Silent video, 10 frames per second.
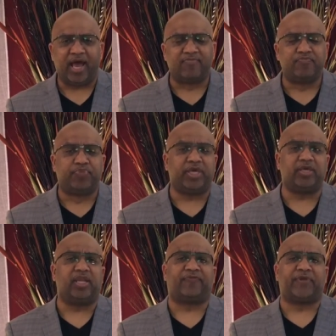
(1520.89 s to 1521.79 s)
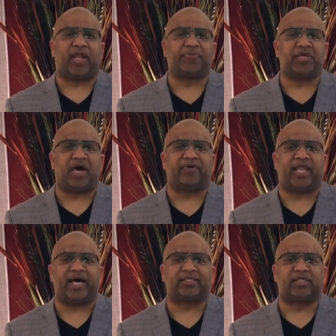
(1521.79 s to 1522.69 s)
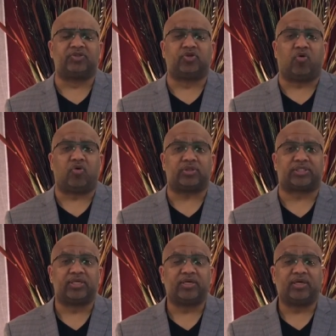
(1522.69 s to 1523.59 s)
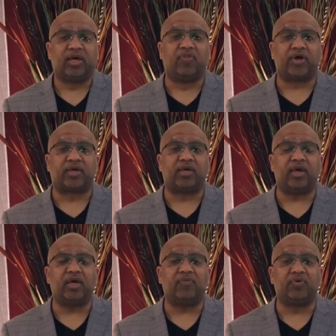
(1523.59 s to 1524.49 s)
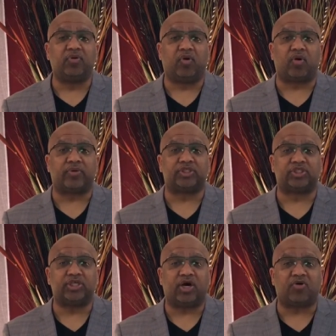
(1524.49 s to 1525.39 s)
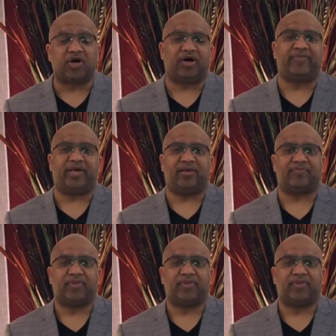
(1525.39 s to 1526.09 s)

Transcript: and be lifted up, ye everlasting doors, and the King of glory shall come in.